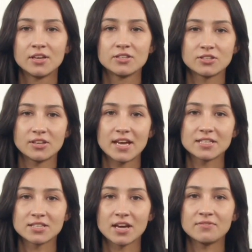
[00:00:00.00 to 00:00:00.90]
So
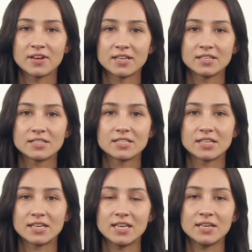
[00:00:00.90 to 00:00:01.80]
let's dive in to the
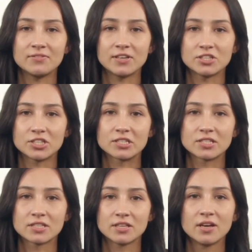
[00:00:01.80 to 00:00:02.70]
key
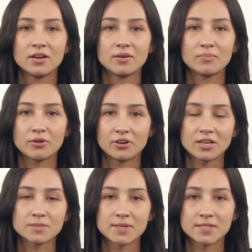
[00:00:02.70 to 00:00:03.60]
features, product
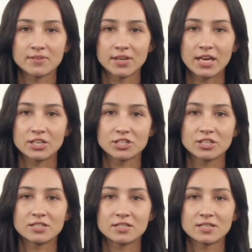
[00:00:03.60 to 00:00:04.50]

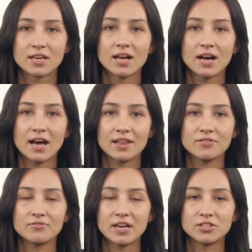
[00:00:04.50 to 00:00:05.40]
specifications, and the
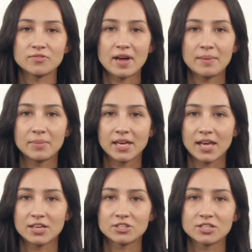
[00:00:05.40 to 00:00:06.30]
range of
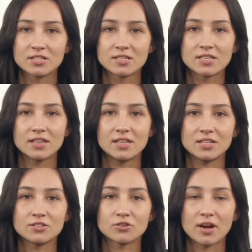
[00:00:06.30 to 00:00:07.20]
applications
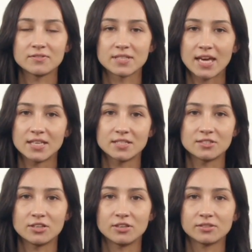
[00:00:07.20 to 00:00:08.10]
these drives cater
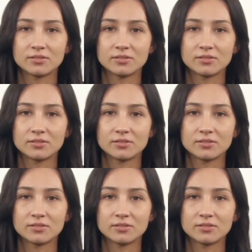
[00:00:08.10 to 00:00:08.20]
to.